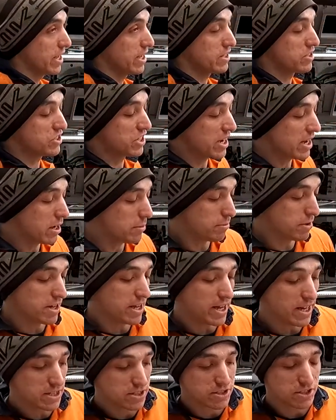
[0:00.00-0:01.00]
that
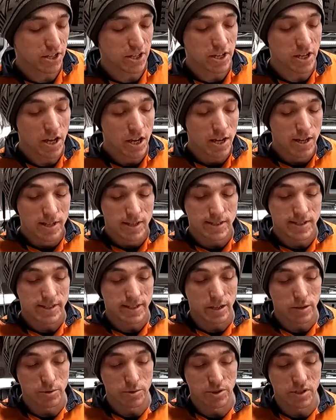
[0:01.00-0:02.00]
JRP actually
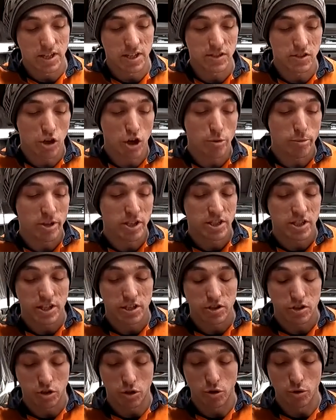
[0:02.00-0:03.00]
sells these
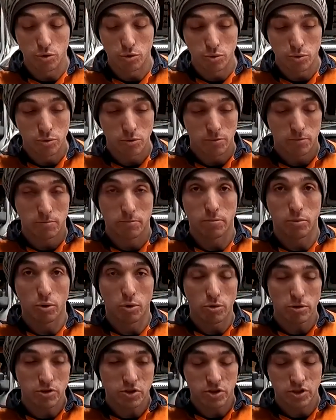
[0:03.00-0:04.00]
OBD2
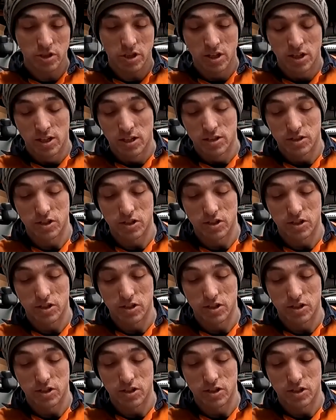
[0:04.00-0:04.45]
ports.